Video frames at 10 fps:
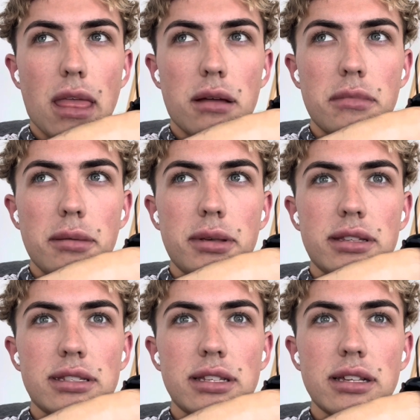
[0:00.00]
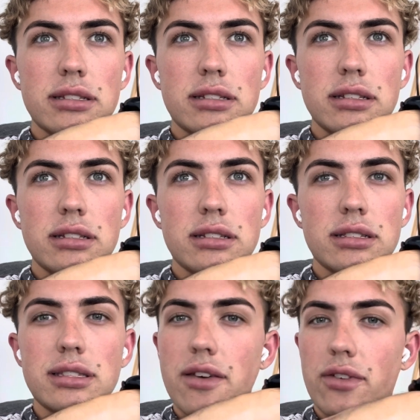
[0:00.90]
maybe 60 to
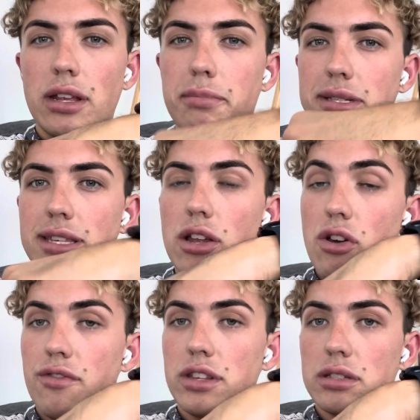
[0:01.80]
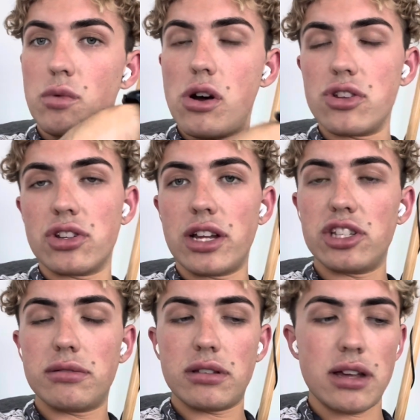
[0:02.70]
70% of this watch and I
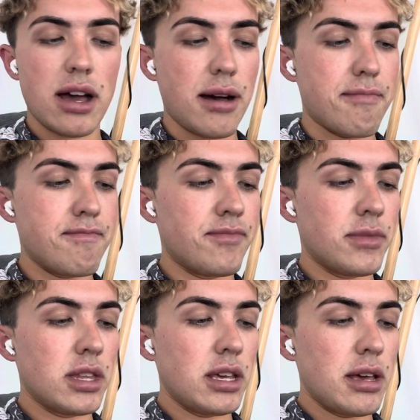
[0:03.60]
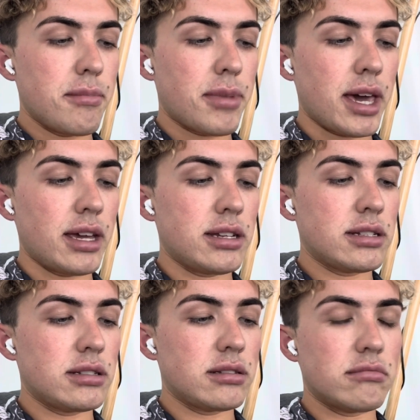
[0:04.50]
just um, paid
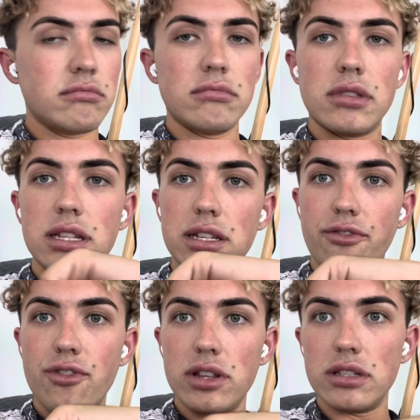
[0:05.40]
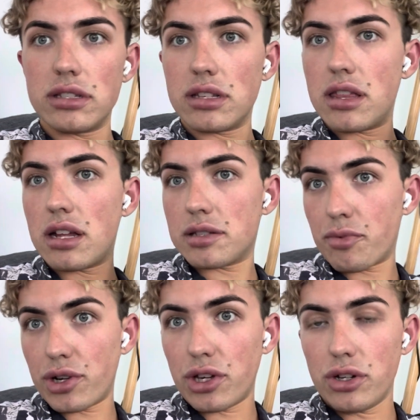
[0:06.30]
the difference and that's
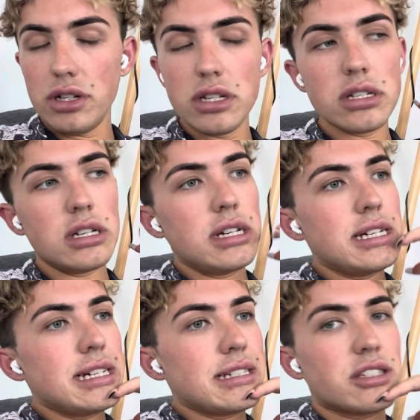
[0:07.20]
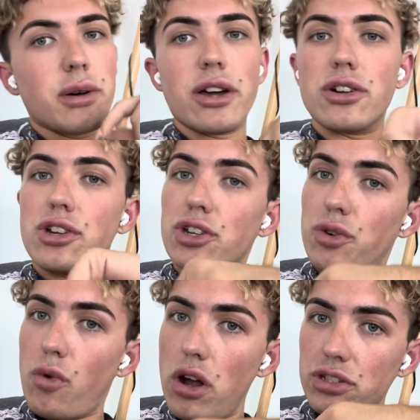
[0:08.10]
pretty good. So I got a new
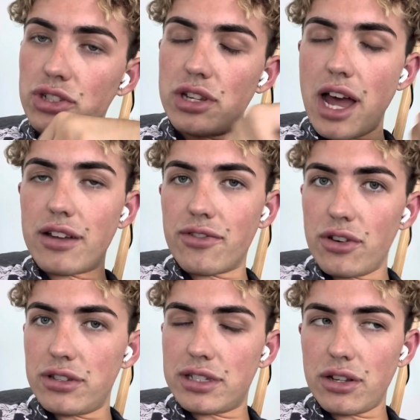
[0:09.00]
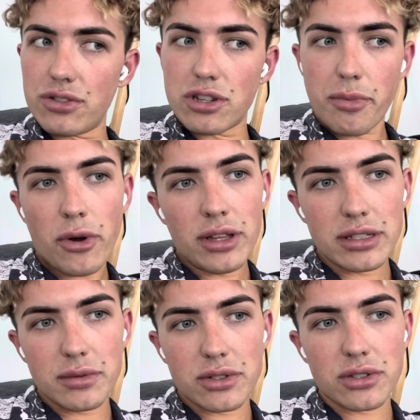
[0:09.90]
watch out of those Telstra points,
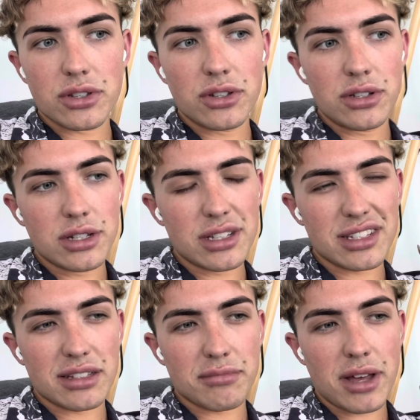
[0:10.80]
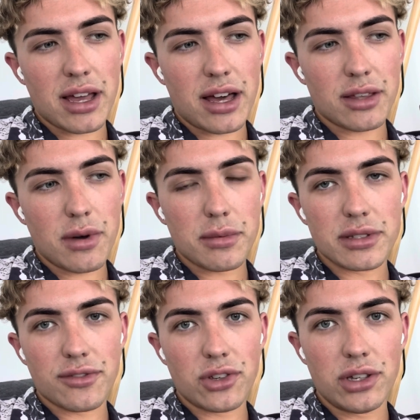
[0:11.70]
which was good because my other one was a
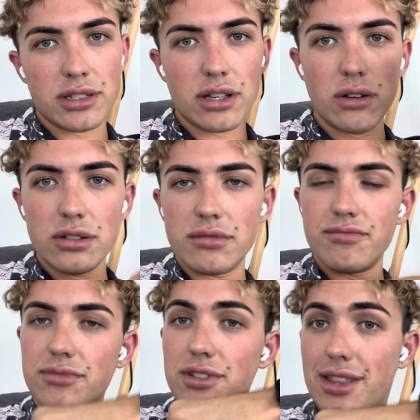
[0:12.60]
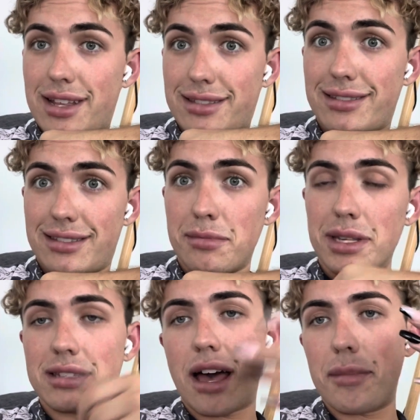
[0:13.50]
few years old. So that's some
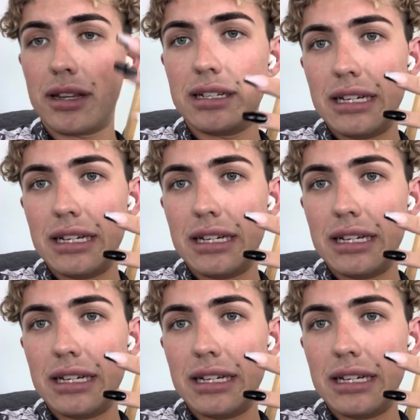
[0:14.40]
excitement.